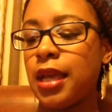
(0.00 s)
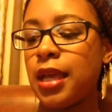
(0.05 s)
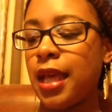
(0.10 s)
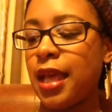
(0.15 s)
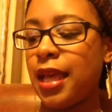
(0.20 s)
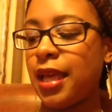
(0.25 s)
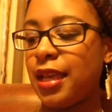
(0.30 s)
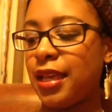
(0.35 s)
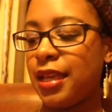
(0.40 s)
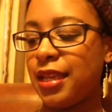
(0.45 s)

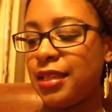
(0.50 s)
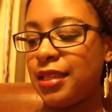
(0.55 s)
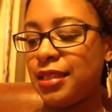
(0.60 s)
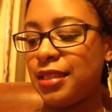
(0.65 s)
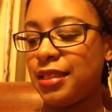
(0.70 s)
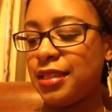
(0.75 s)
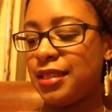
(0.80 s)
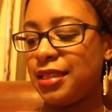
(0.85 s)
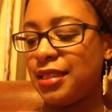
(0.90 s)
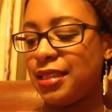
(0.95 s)
I
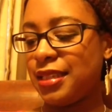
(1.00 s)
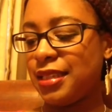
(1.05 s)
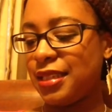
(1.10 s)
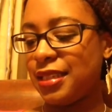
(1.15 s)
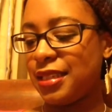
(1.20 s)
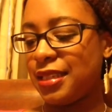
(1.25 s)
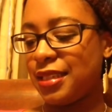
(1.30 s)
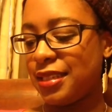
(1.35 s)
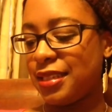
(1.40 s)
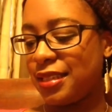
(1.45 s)

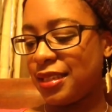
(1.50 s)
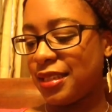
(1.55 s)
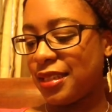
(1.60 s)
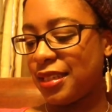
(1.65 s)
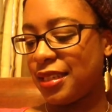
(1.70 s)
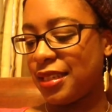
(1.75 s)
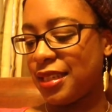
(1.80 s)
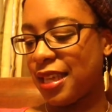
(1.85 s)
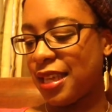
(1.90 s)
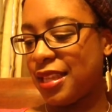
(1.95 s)
did
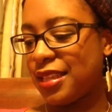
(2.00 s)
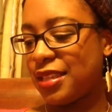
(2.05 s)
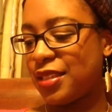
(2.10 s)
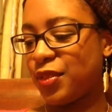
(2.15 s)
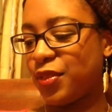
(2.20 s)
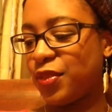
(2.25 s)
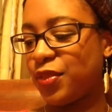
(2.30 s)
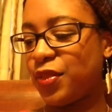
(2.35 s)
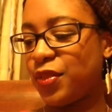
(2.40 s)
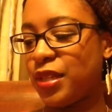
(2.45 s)
get to
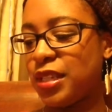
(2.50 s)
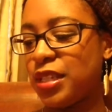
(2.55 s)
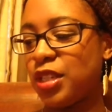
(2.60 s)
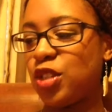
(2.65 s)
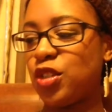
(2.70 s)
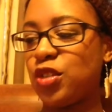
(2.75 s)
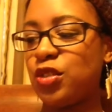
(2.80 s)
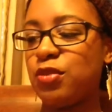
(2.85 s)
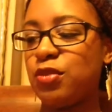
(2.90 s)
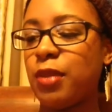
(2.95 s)

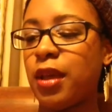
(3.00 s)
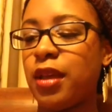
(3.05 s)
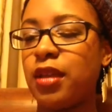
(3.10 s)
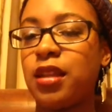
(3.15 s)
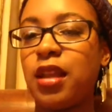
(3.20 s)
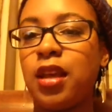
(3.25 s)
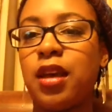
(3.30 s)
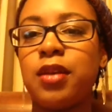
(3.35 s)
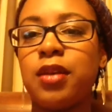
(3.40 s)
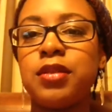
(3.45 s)
finish
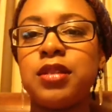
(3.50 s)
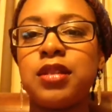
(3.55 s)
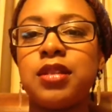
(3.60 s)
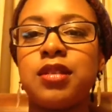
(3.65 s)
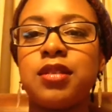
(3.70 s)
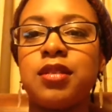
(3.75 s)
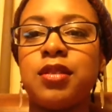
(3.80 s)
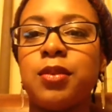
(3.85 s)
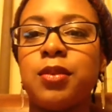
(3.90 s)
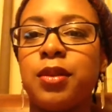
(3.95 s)
now how is this
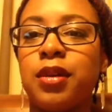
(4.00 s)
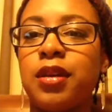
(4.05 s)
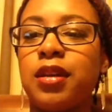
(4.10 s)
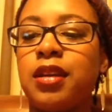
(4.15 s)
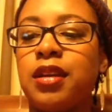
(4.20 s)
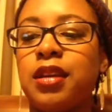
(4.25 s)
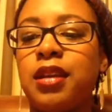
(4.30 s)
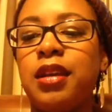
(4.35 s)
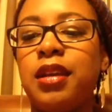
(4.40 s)
going to work?